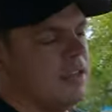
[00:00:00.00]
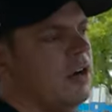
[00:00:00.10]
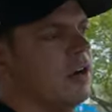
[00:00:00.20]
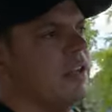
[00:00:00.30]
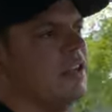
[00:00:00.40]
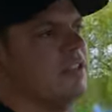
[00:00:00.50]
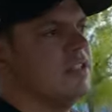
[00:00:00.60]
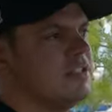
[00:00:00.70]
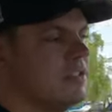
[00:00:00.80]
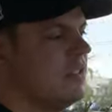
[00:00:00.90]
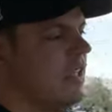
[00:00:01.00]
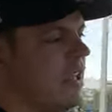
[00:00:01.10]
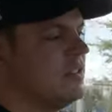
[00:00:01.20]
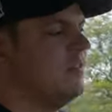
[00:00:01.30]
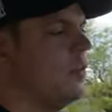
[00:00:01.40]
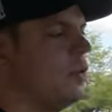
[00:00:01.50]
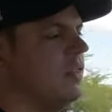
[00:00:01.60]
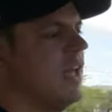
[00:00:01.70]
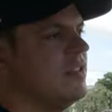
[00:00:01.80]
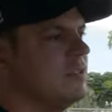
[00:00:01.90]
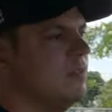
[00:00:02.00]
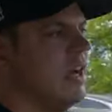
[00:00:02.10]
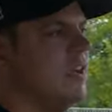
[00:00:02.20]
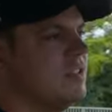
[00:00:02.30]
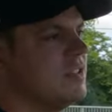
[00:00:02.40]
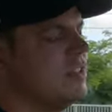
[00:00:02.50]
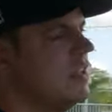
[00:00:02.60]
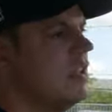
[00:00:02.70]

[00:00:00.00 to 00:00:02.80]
car like this that has four thousand miles,